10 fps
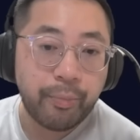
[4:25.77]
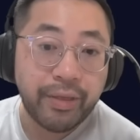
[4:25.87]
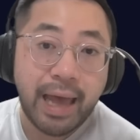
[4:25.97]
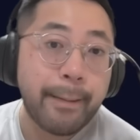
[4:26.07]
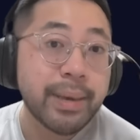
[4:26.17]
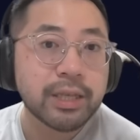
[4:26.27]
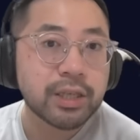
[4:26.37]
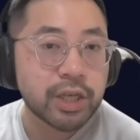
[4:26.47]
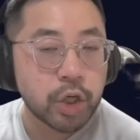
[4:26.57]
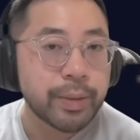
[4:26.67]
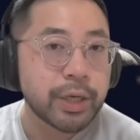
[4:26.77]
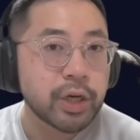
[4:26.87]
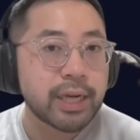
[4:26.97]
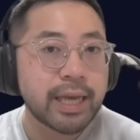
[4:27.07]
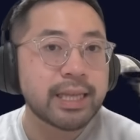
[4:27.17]
And that means she'll be
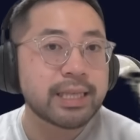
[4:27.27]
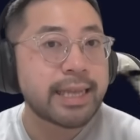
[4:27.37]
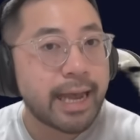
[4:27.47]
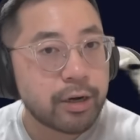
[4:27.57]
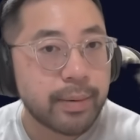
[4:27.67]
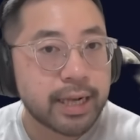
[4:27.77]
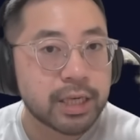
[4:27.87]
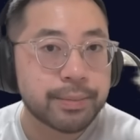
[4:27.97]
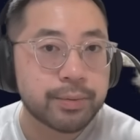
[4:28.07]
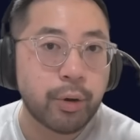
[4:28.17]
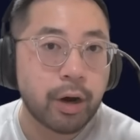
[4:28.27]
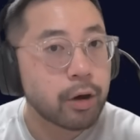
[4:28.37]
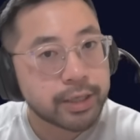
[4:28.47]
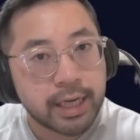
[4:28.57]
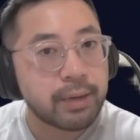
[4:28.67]
good in standard matchups where
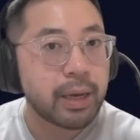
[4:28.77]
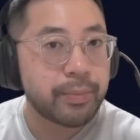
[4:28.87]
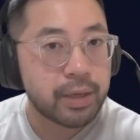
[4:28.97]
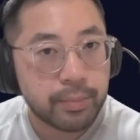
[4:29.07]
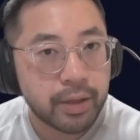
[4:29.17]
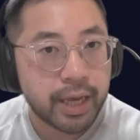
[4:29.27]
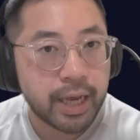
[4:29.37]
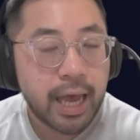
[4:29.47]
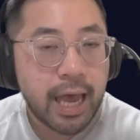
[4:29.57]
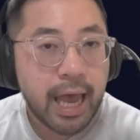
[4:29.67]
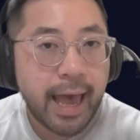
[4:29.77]
Harsetti might be in play